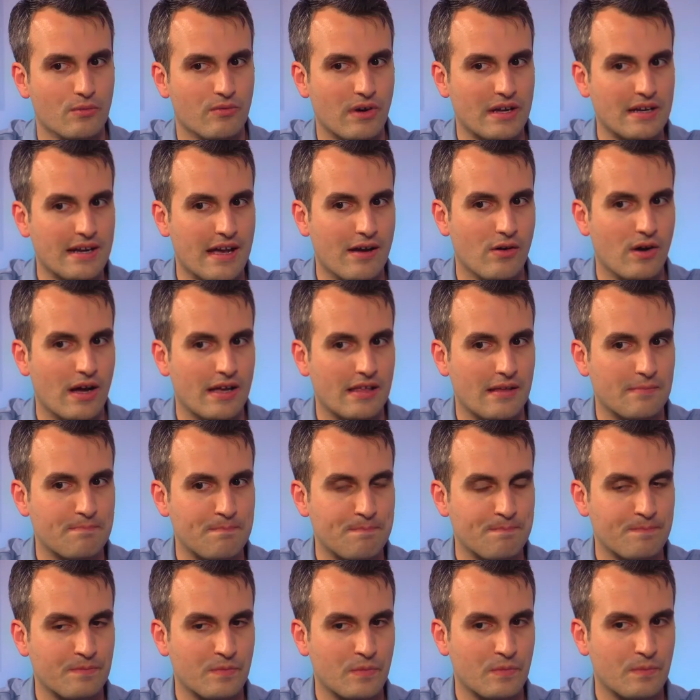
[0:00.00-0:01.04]
now,
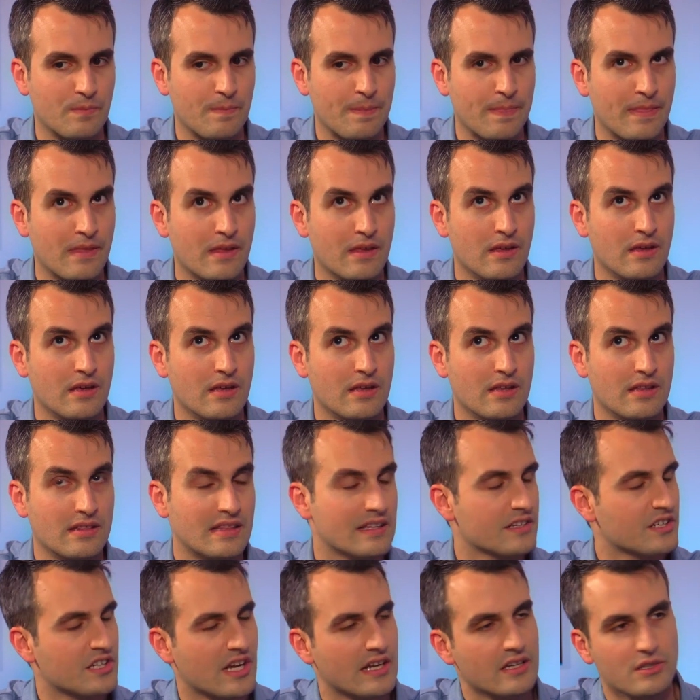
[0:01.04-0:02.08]

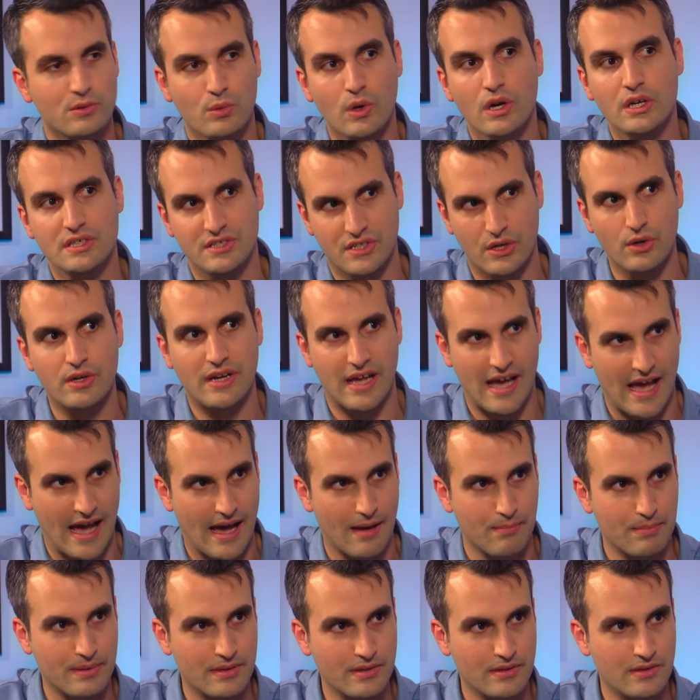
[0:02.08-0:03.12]
this change was going to
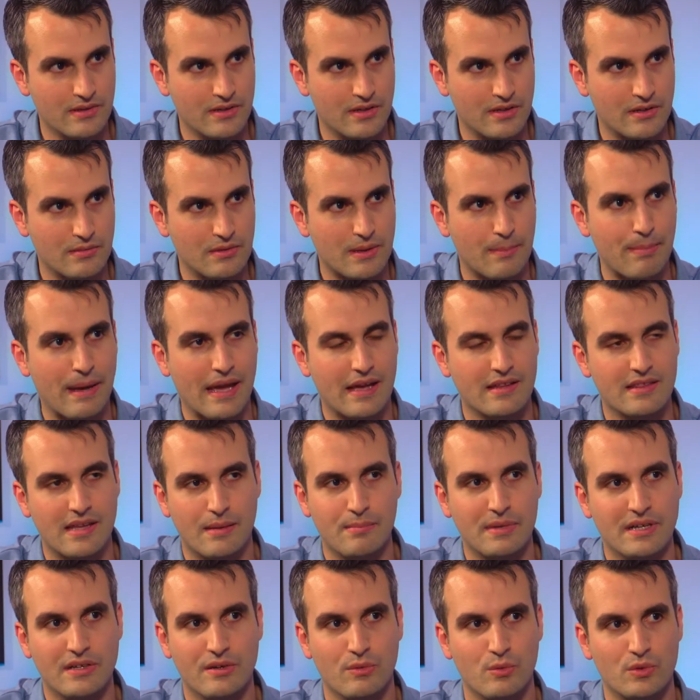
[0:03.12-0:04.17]
happen. The
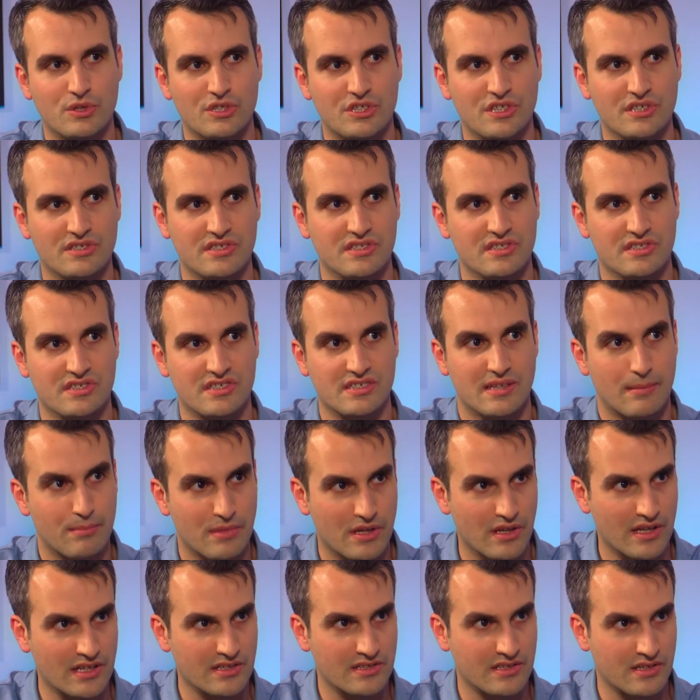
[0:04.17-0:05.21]
pandemic was just a
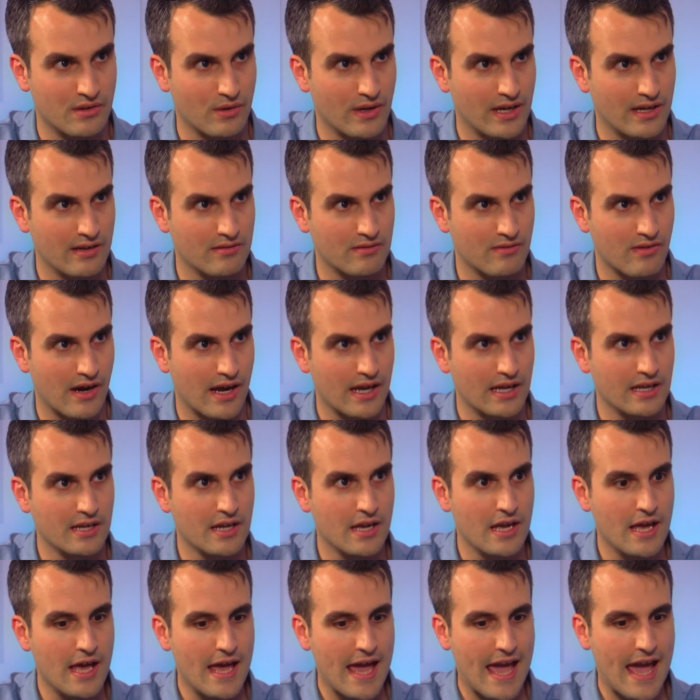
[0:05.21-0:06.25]
stimulus to it, right?
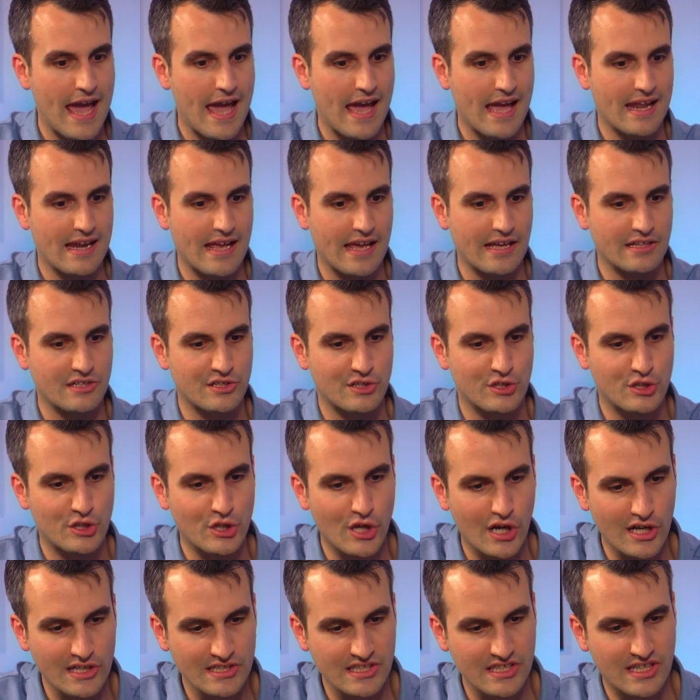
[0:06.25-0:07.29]
And it
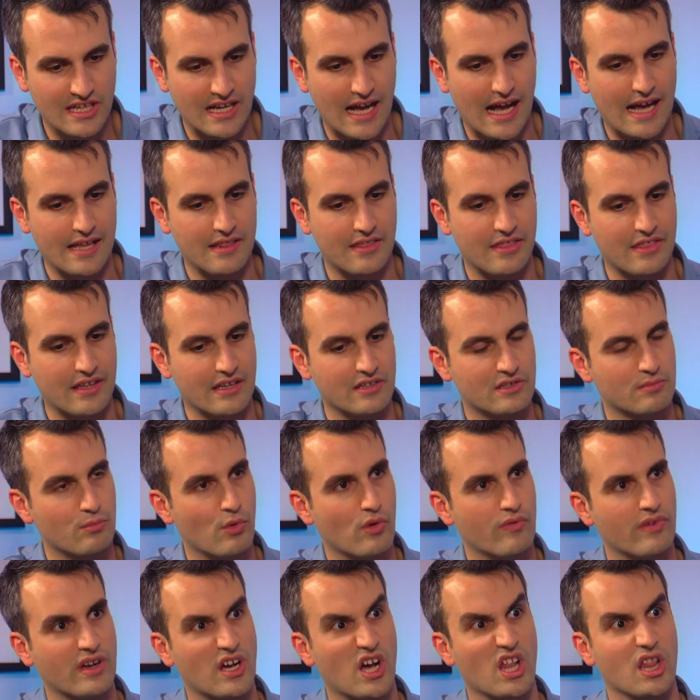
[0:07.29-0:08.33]
just got things
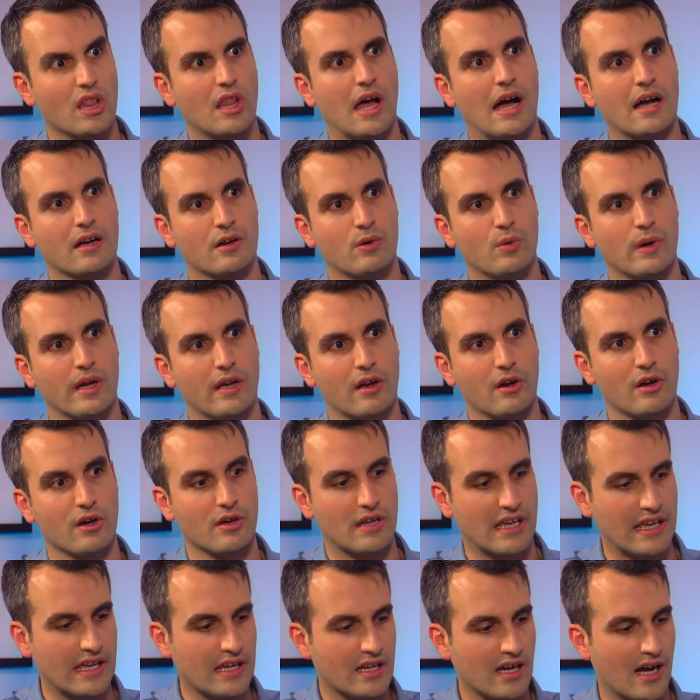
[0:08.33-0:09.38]
moving a lot quicker.
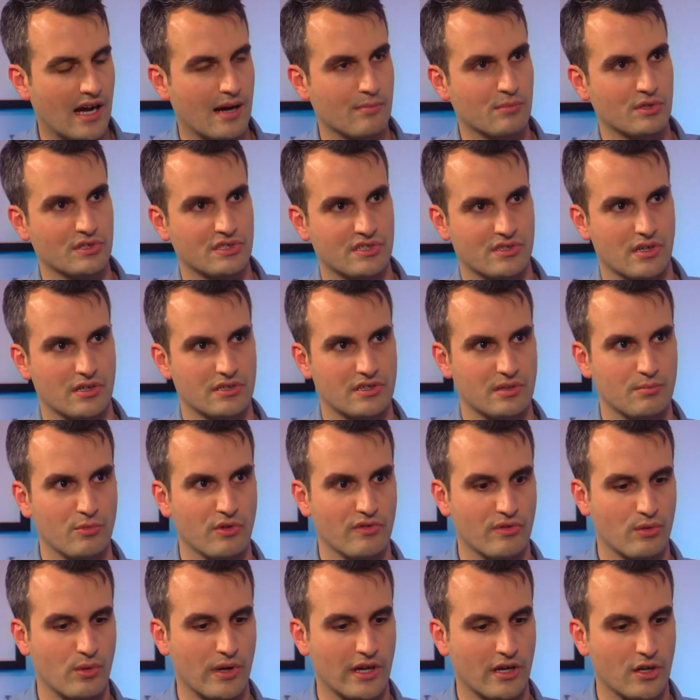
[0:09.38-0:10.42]
E-commerce started to move
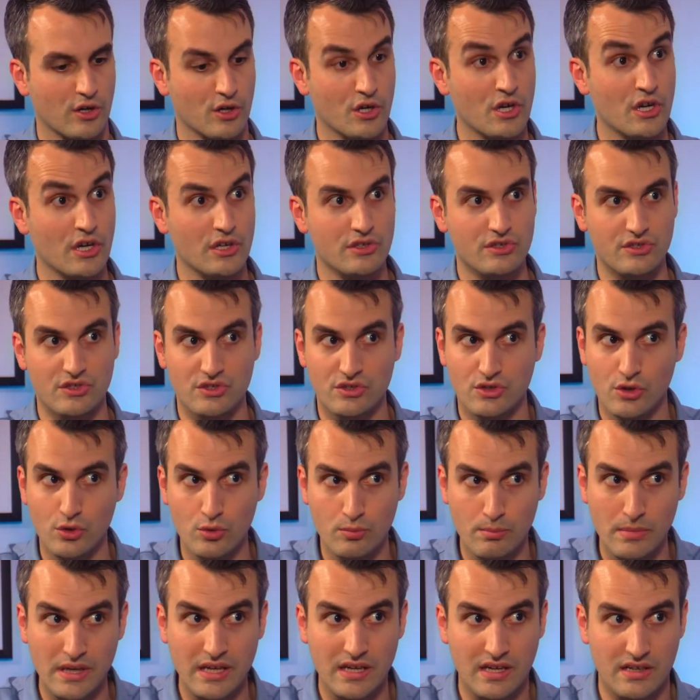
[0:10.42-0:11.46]
quicker. Zoom
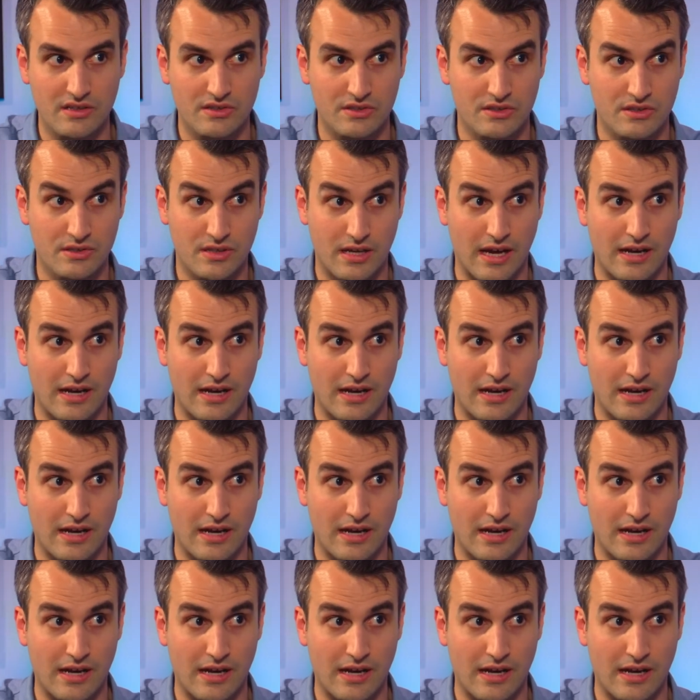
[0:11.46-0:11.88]
meetings got